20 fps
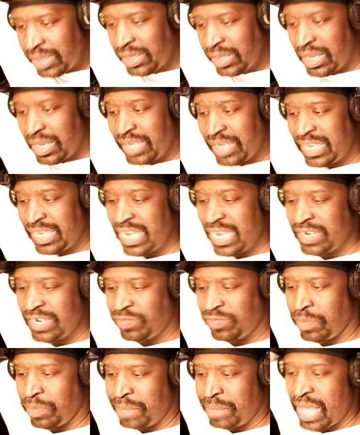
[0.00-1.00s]
again, if
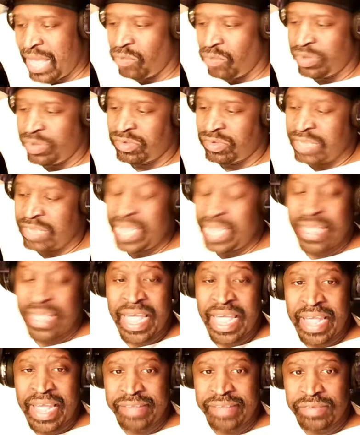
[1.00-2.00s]
the bat with Snake
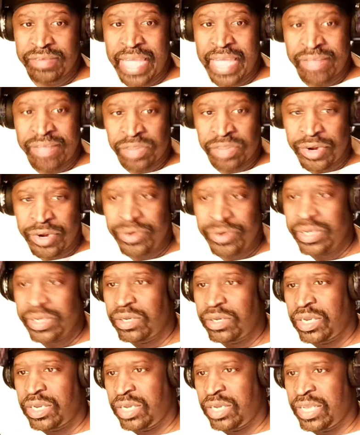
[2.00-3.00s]
Eyes got 30,
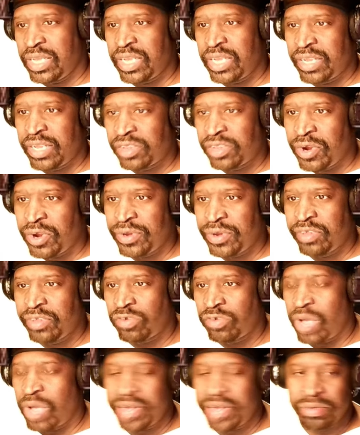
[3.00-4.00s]
he didn't get 30,
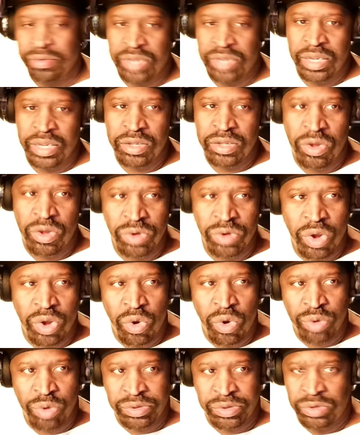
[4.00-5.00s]
so I don't think Cola
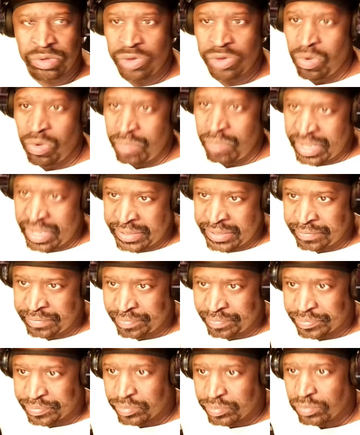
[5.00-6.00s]
owes you no money.
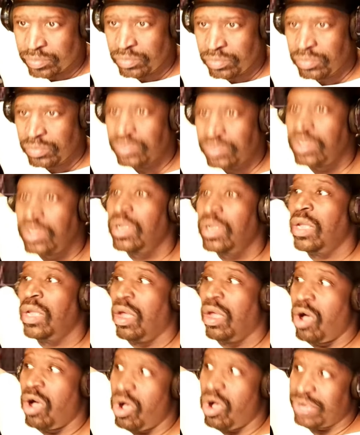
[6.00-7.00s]

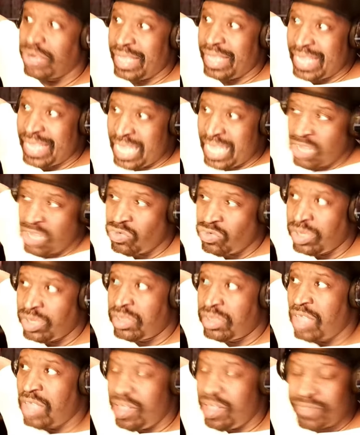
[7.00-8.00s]
All the extra
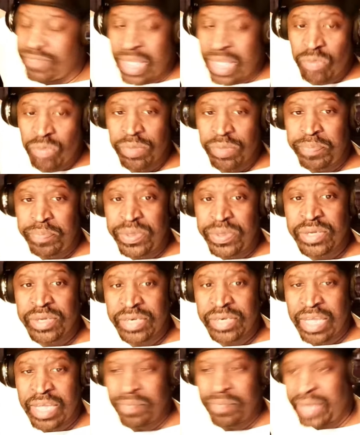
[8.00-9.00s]
stuff that was put in
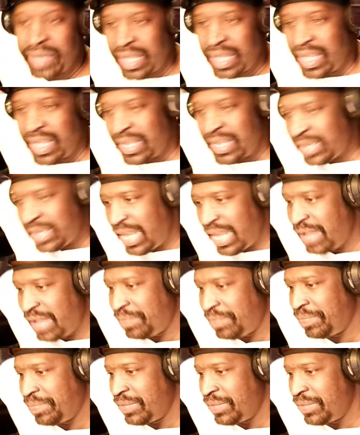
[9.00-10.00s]
there behind that,